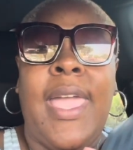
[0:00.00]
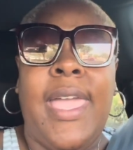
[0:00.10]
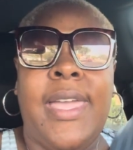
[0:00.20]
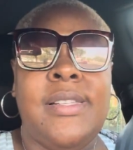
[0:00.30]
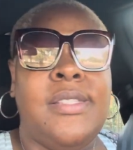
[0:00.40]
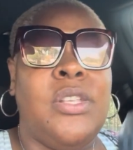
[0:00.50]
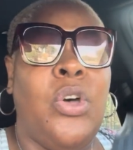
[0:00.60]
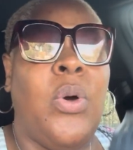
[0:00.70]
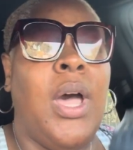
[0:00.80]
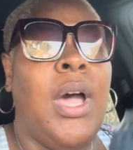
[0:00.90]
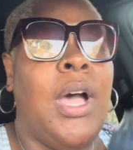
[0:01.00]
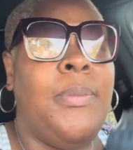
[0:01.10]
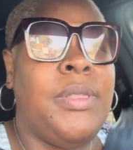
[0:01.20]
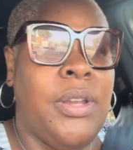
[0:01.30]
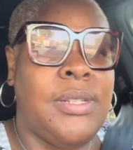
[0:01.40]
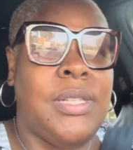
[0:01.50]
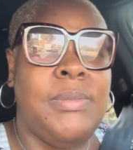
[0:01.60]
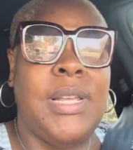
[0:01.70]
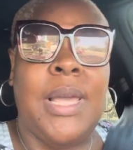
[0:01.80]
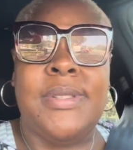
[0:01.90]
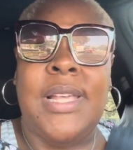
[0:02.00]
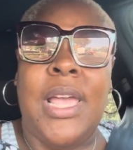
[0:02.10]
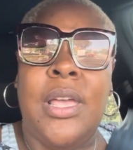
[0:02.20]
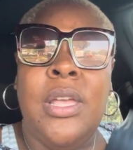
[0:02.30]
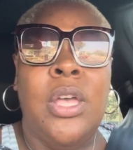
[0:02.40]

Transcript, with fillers: and so um, there's sometimes that